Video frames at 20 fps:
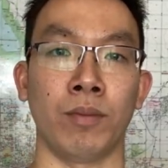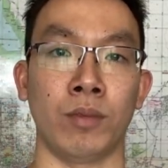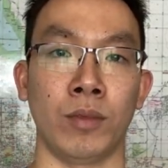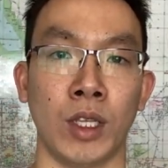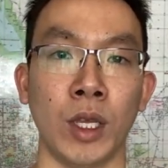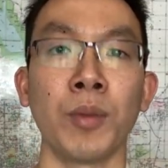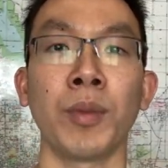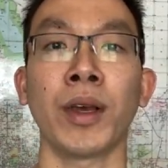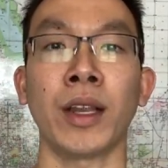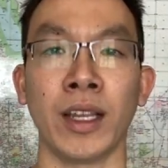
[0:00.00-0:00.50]

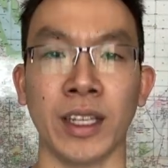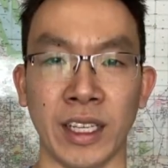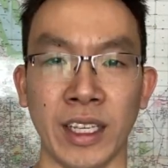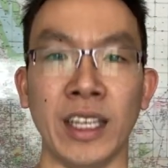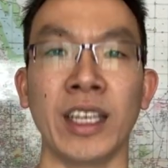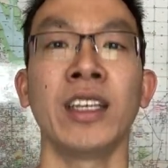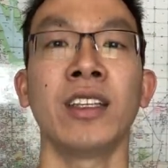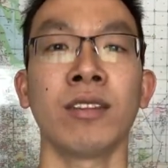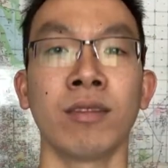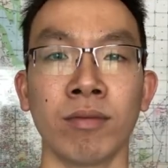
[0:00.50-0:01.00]
Typically
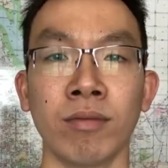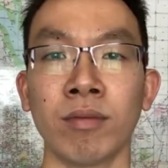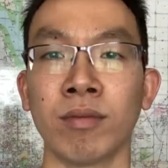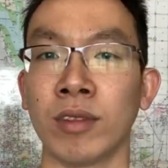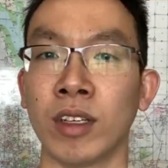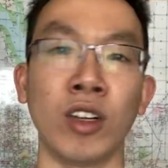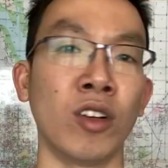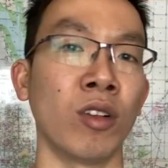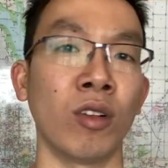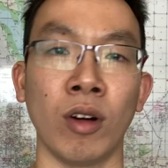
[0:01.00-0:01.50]
in
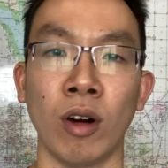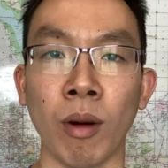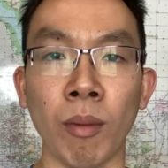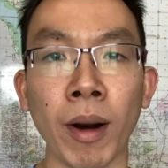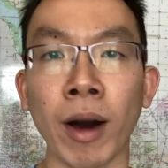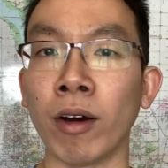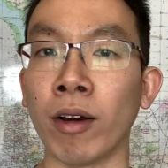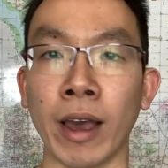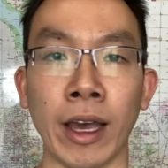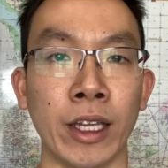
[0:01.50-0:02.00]

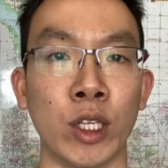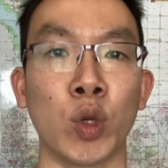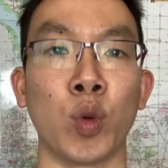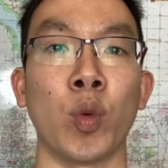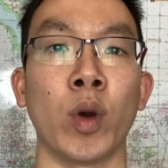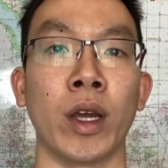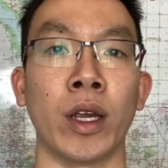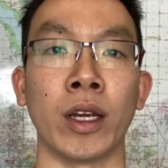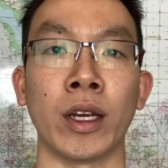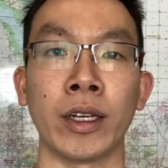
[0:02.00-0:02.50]
about
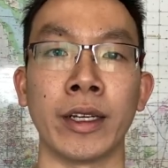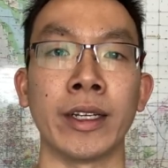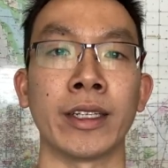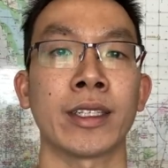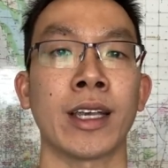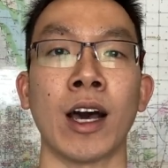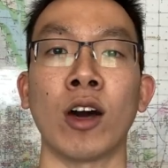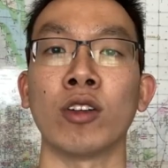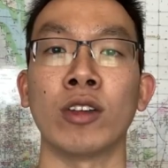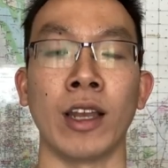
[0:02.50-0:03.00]
anywhere, that's
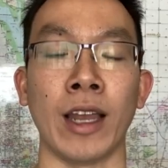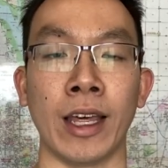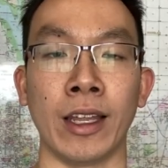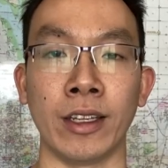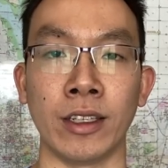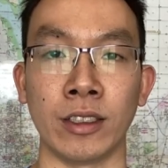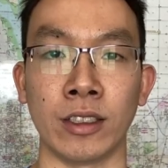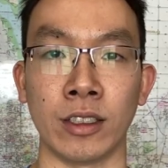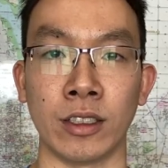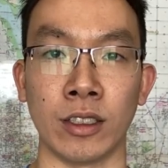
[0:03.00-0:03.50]
how the
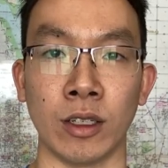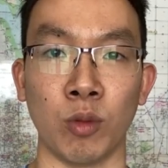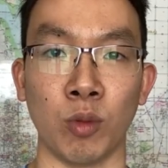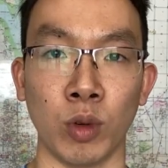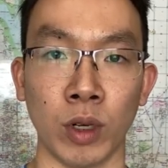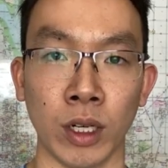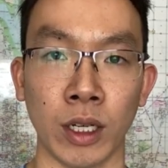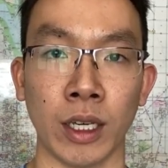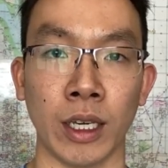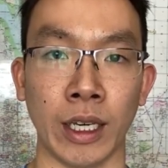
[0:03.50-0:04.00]
lending system
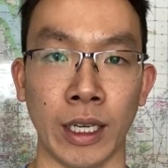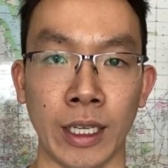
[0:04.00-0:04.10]
work.